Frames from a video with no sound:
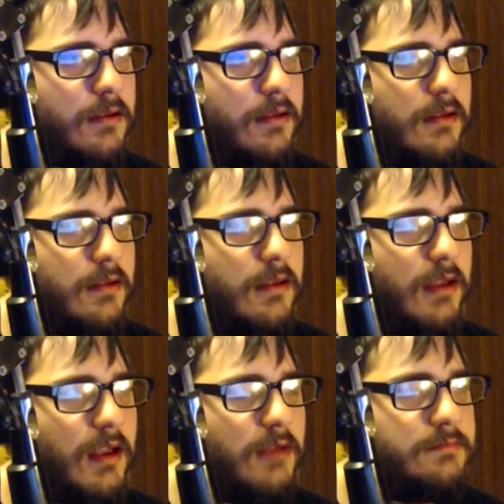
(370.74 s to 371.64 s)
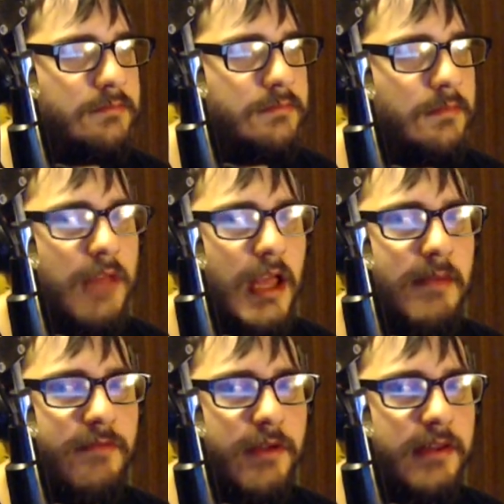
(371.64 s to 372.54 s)
Yeah. i my
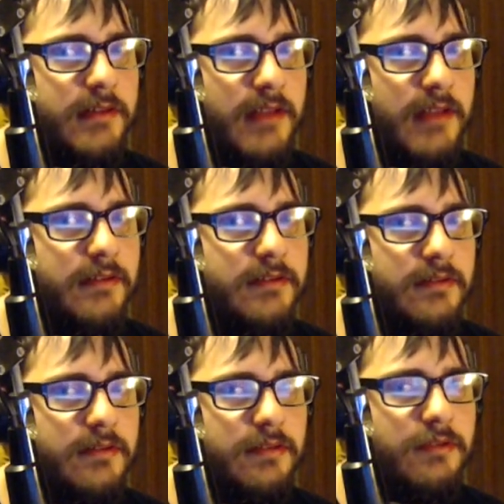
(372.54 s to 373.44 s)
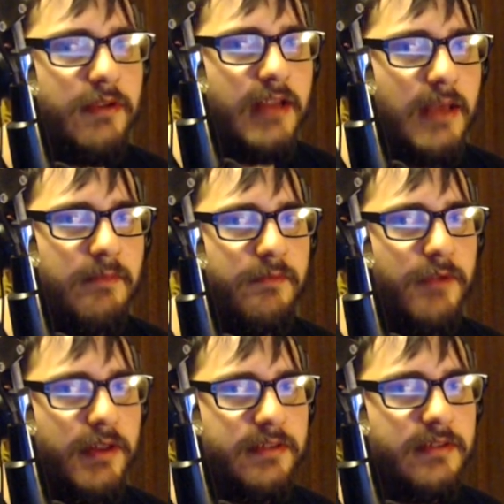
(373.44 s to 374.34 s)
foot. That's three tap
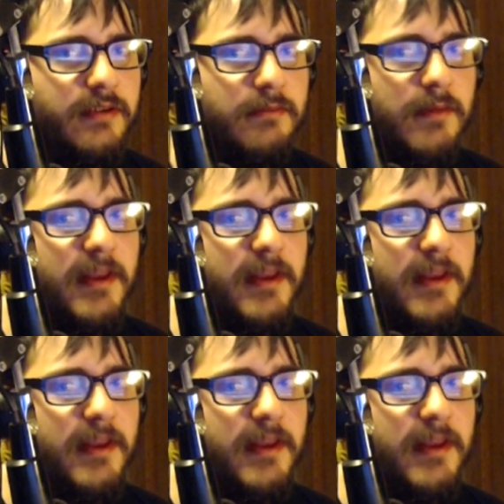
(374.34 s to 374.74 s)
foots. I'm gonna make that